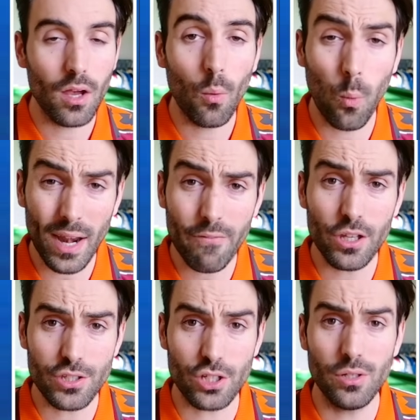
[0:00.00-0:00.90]
Whatever
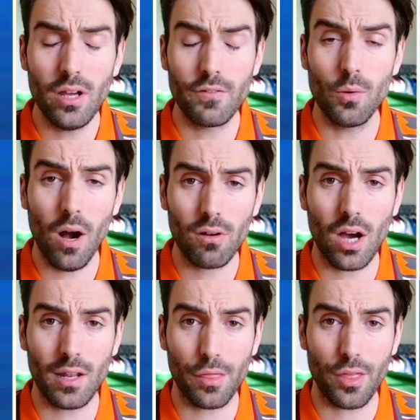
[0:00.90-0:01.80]
you do, if you
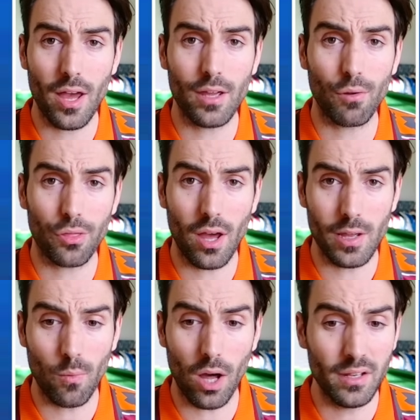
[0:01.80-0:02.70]
wildcard in 30 or
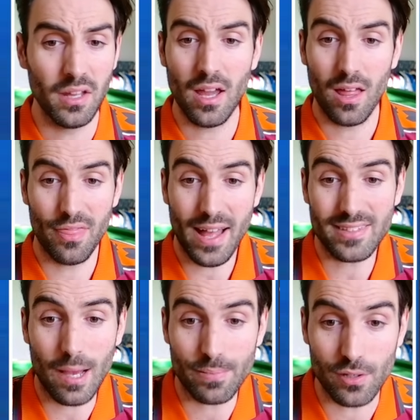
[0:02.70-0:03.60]
31, that's
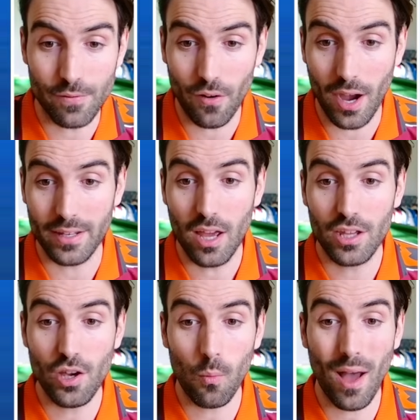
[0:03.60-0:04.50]
absolutely fine.
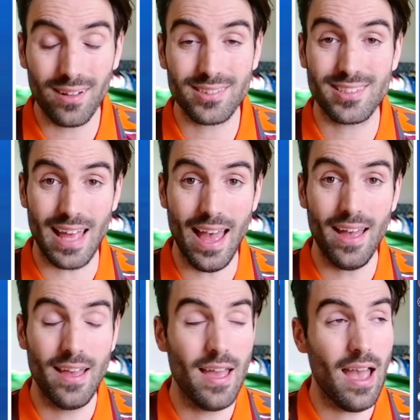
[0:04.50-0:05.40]
You're well
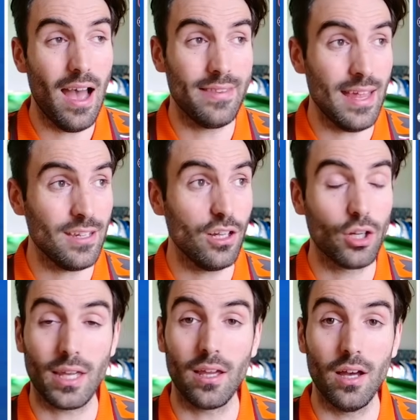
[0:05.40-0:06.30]
set, and then you're
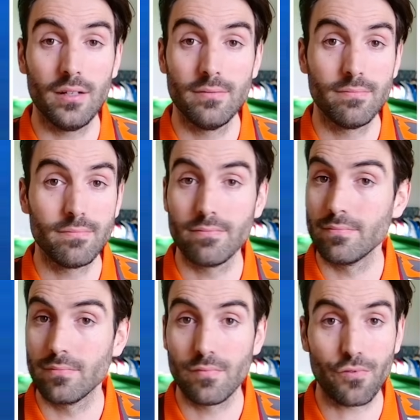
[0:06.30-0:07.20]
looking at
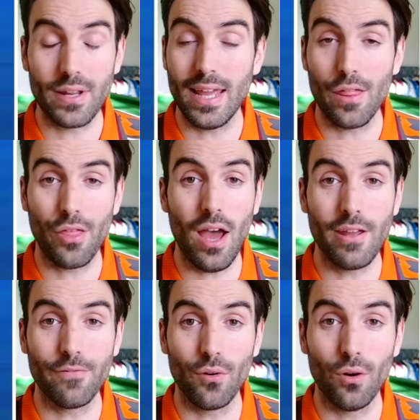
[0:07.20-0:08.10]
free hit
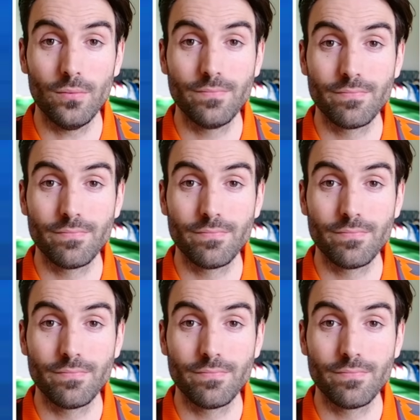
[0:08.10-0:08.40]
34.